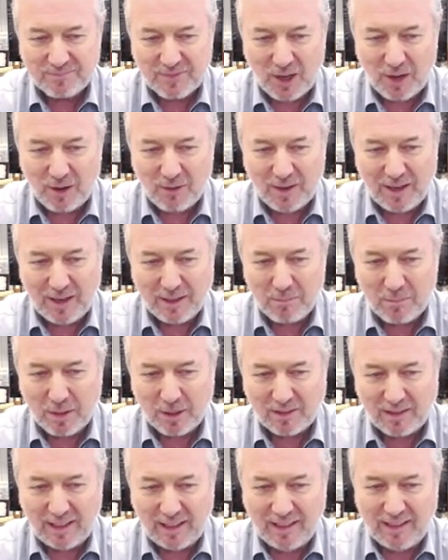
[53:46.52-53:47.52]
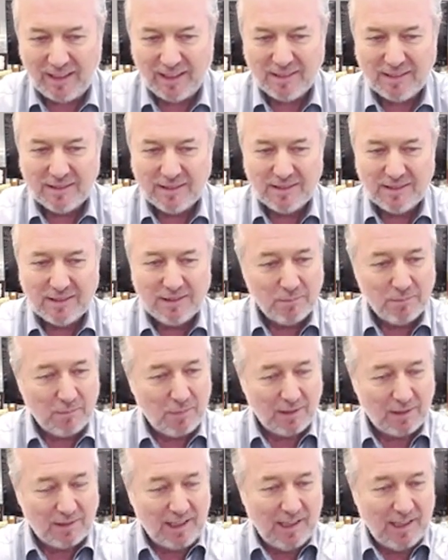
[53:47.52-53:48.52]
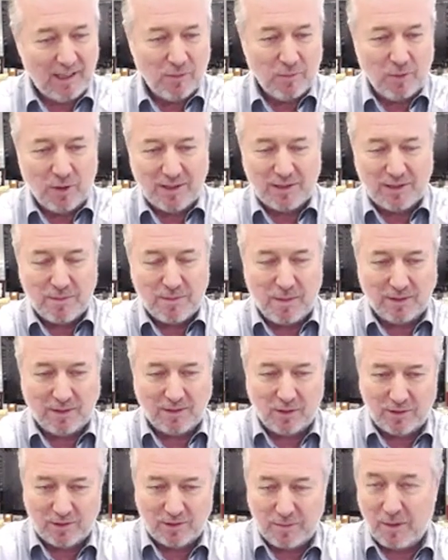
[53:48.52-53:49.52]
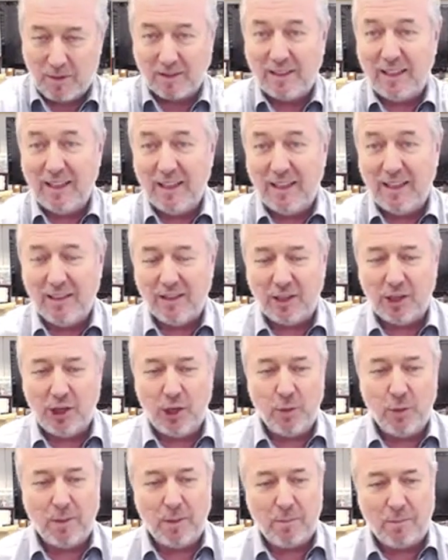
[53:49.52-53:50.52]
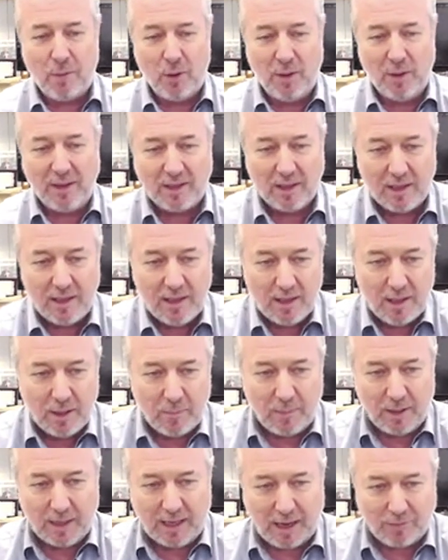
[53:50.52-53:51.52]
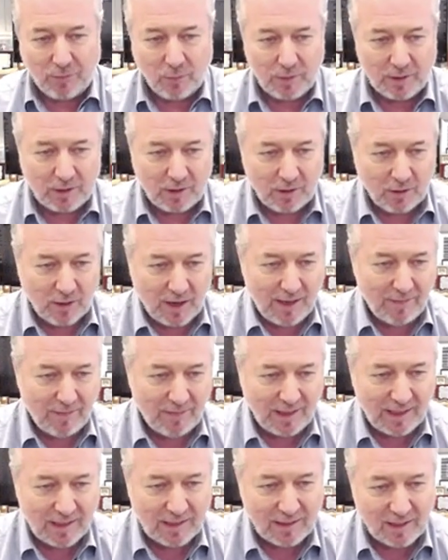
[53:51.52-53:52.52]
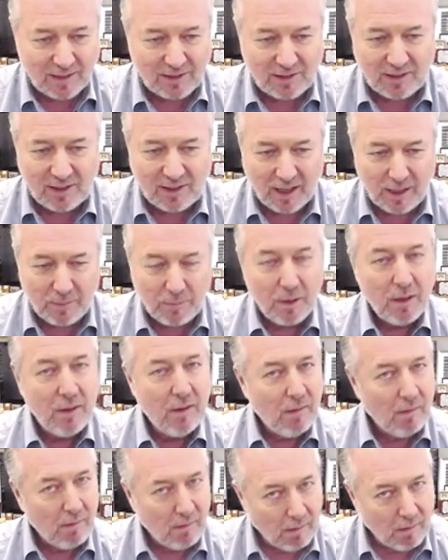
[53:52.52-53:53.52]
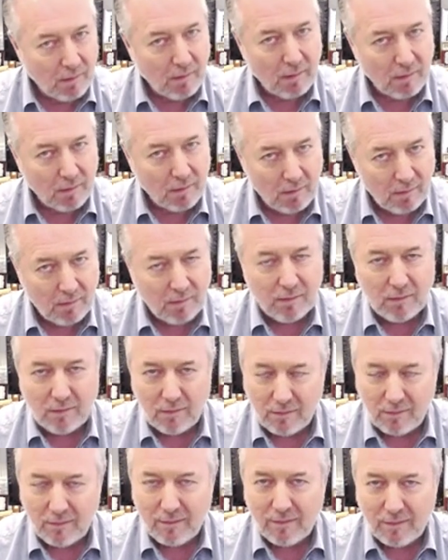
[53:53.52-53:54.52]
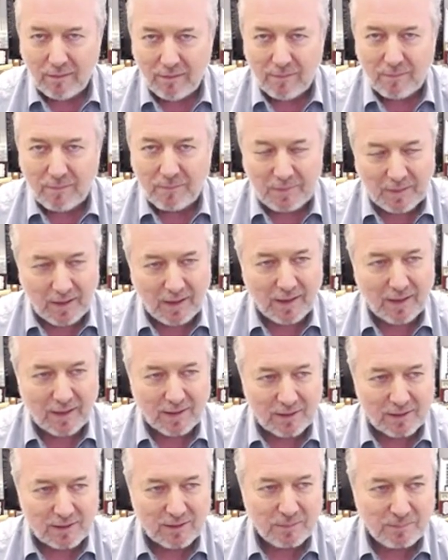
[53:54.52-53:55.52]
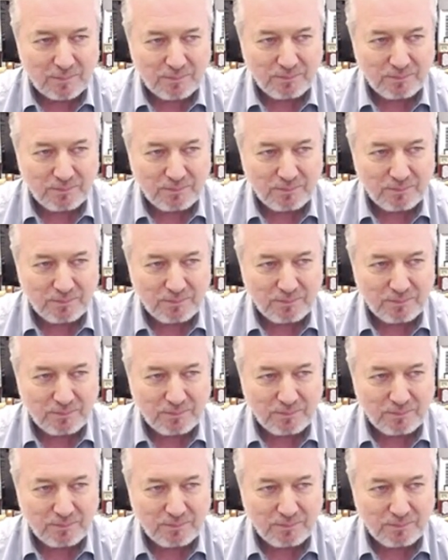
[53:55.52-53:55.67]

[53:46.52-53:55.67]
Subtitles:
All right. Martí, como José Martí, the Cuban poet. Be careful with craving at lunchtime. Yeah. Yes.